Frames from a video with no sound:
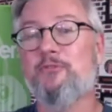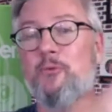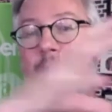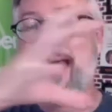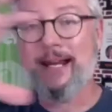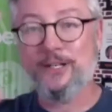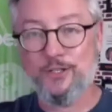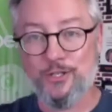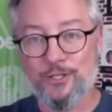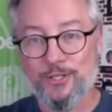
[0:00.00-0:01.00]

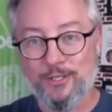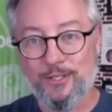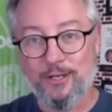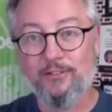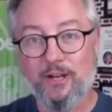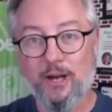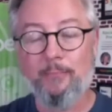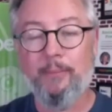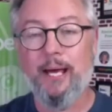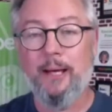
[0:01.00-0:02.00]
range of
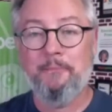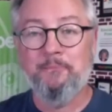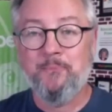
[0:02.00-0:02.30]
combat,